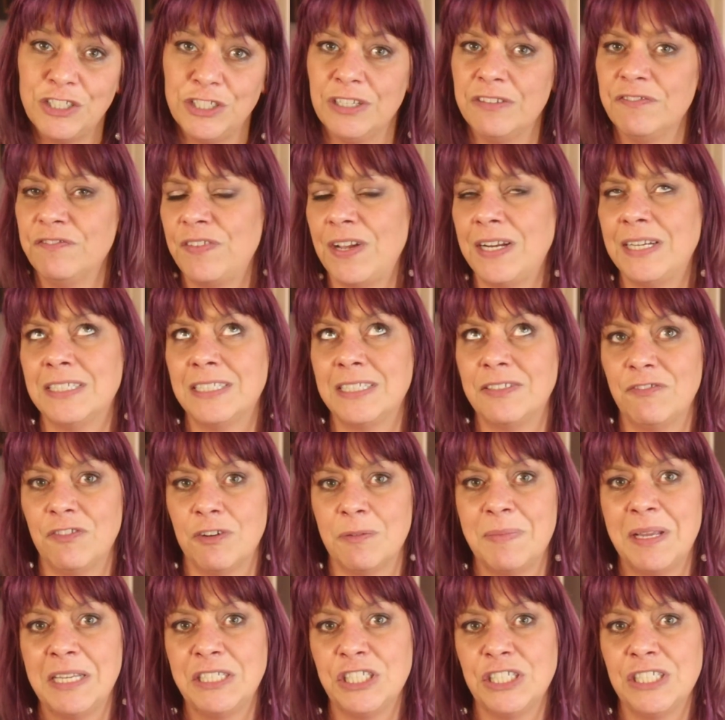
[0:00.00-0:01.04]
You can find his
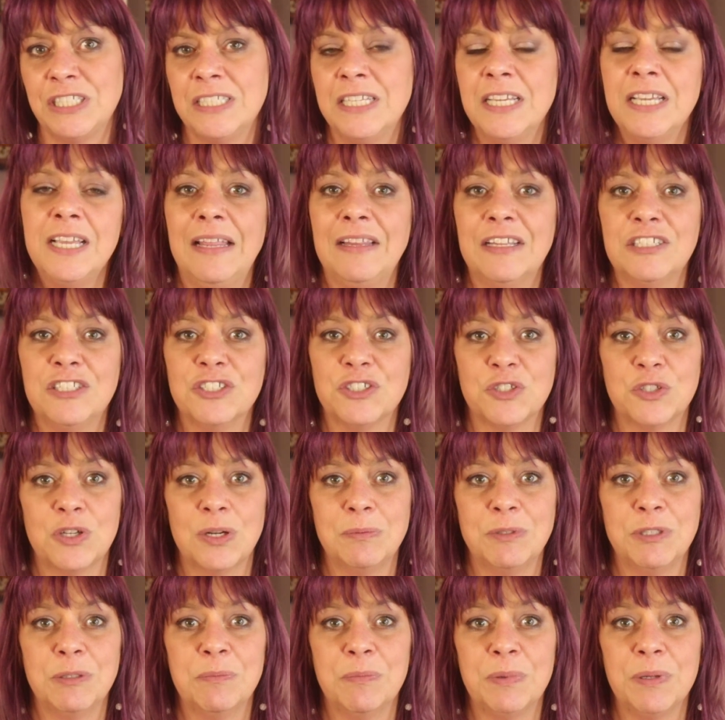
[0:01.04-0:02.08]
information in the
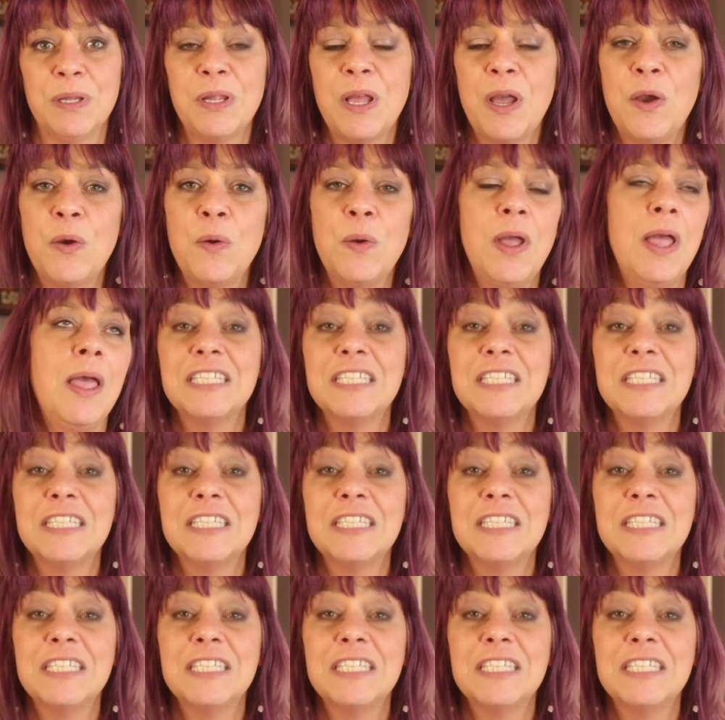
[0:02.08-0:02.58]
description below.